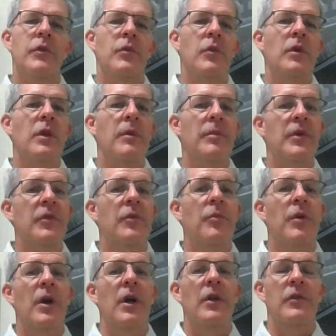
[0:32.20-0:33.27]
is really a big
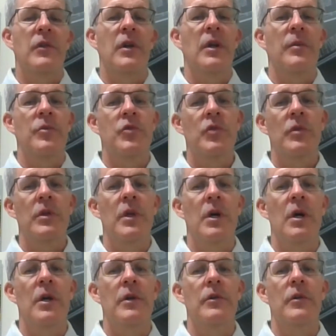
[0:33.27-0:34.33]
surprise, and I'm truly
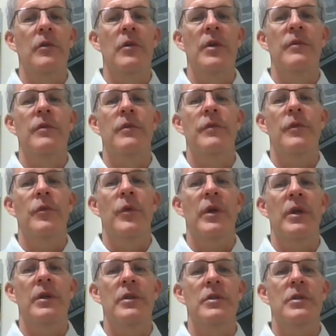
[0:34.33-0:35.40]
honored and grateful for the
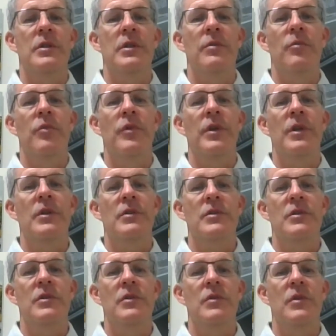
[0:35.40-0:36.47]
recognition it brings
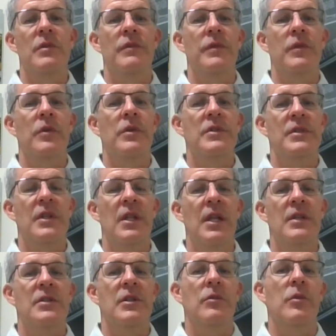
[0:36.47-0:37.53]
to the Florida
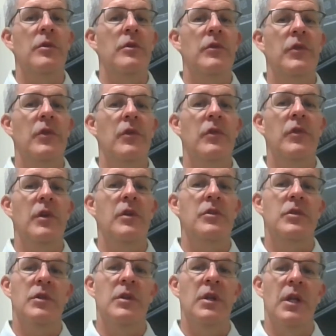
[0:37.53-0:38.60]
Scholastic Rowing
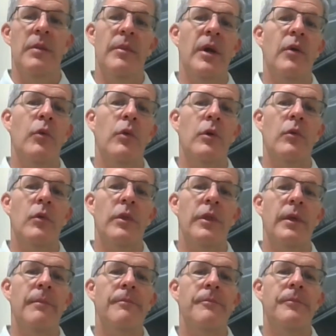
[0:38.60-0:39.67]
Association and my work with
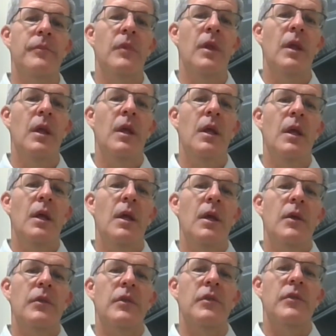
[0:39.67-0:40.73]
them.
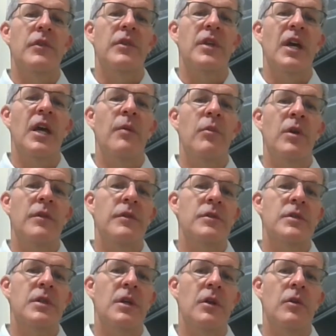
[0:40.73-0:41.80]
Since the time when I
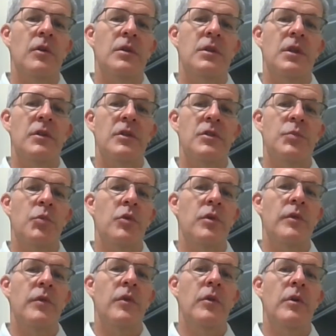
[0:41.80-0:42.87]
first got hooked on the sport
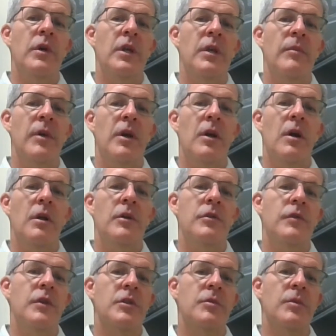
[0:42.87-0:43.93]
of rowing in my college
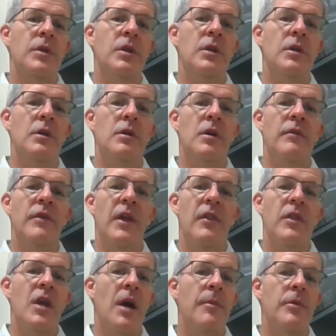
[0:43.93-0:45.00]
freshman year, I've had
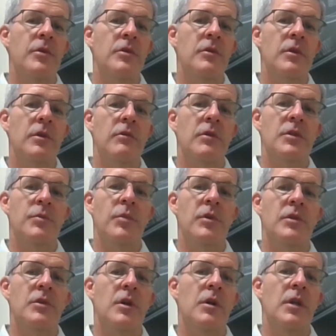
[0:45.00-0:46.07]
the opportunity to
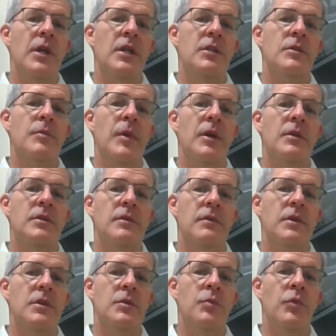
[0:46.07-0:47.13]
experience all aspects of
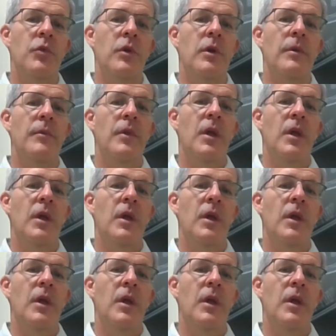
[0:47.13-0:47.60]
the sport.